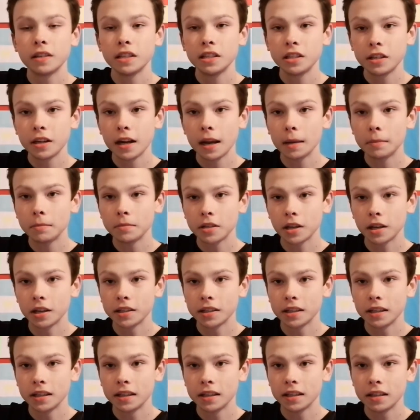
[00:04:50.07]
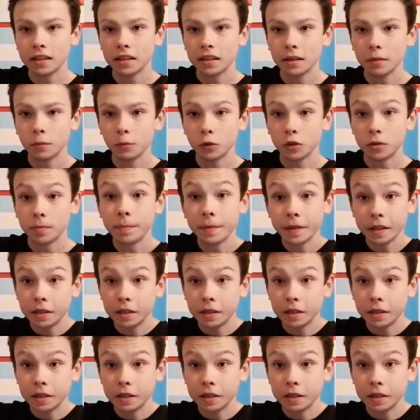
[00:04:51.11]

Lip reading: Reece James, I think, would